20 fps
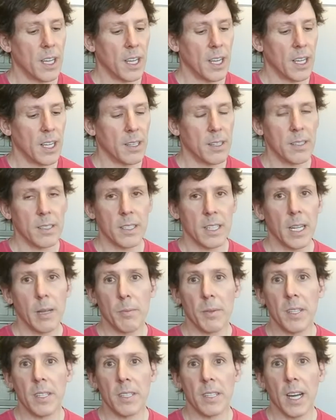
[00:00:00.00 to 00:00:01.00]
and
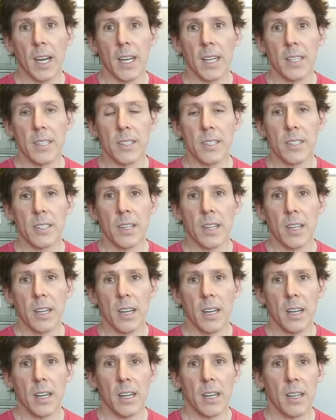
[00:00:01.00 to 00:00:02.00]
keep these guys
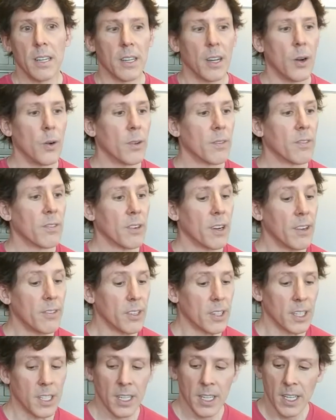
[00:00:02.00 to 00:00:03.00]
going
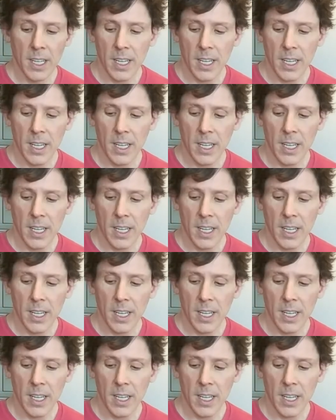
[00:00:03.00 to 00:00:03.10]
forever.